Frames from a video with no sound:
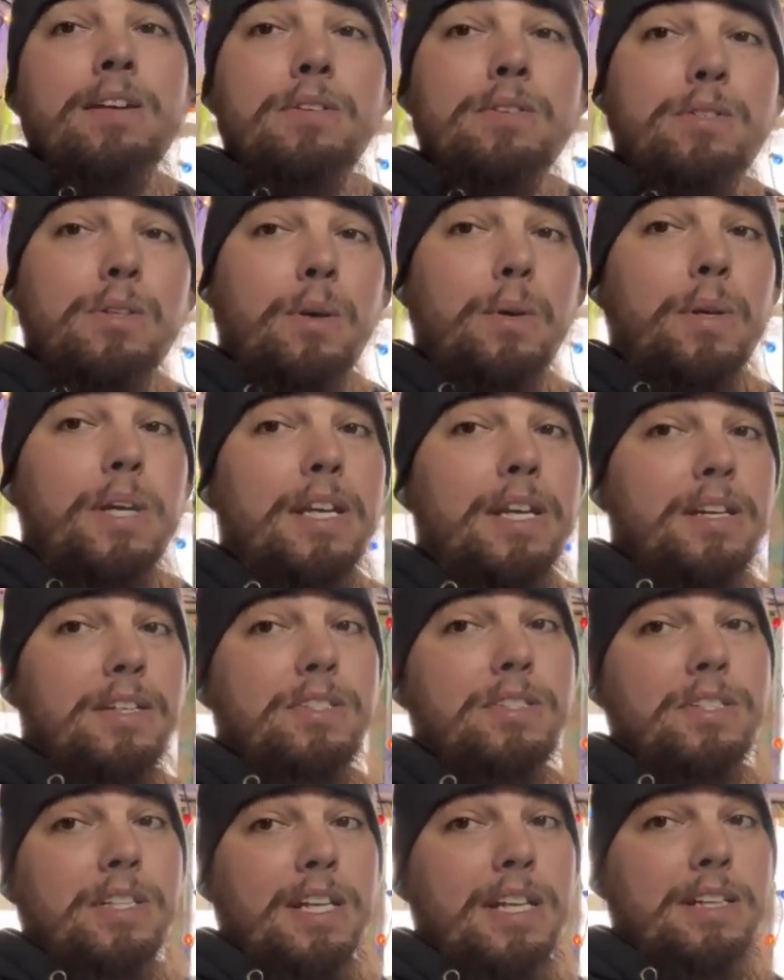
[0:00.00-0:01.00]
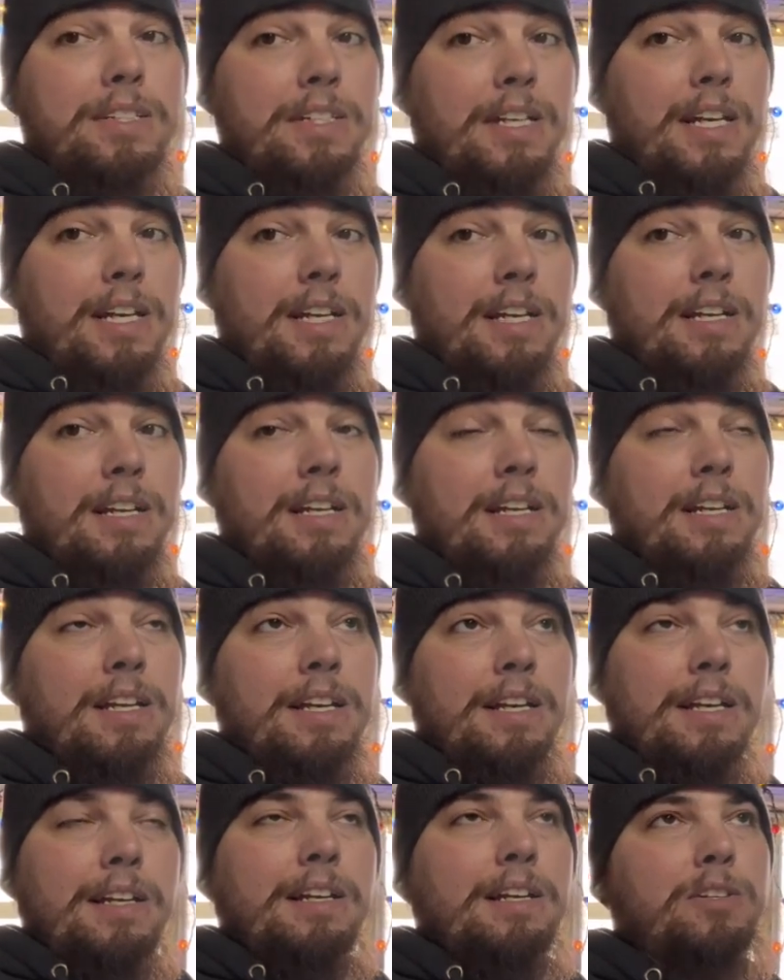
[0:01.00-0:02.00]
So he sneaks in,
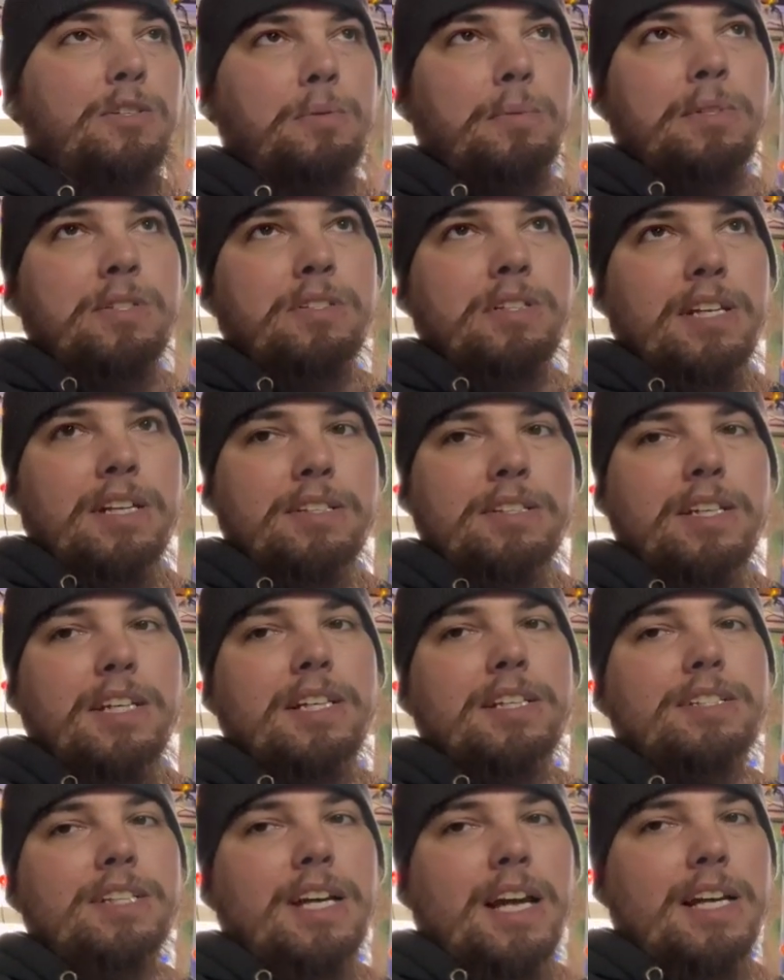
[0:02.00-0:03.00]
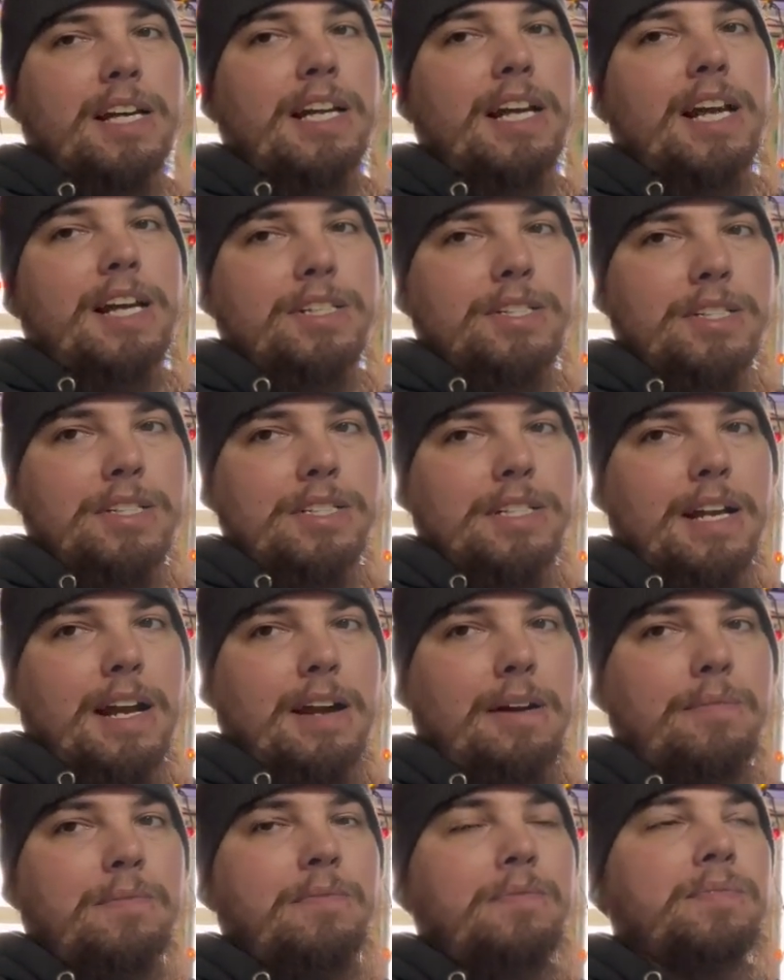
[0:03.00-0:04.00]
not sure what sneaks in, he's got connections
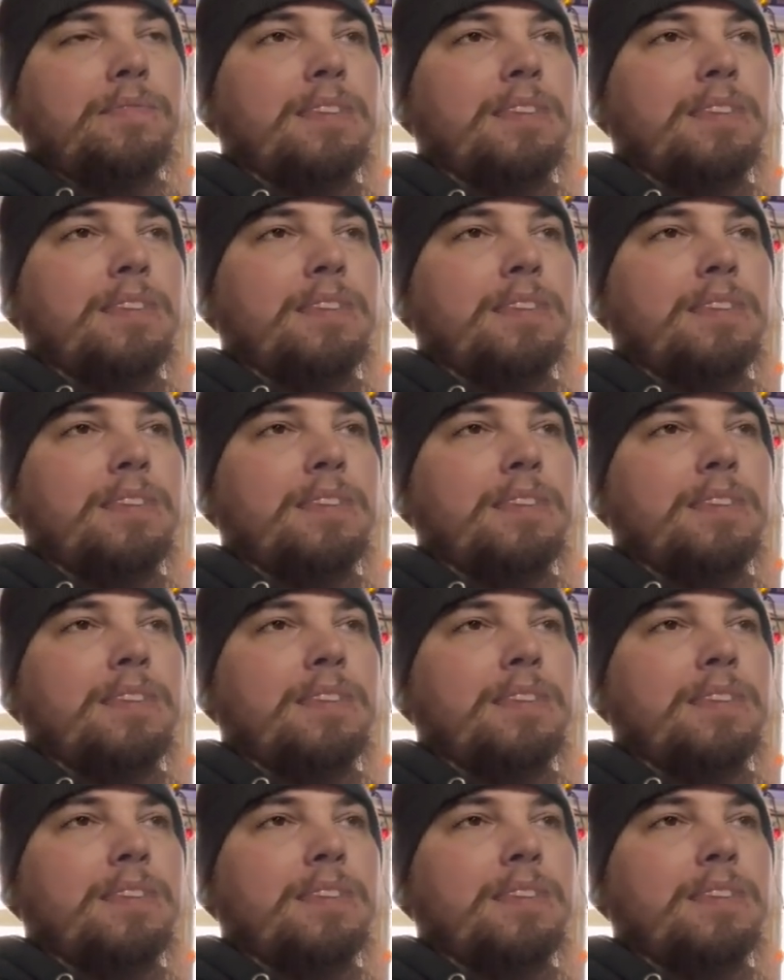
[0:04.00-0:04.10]
now.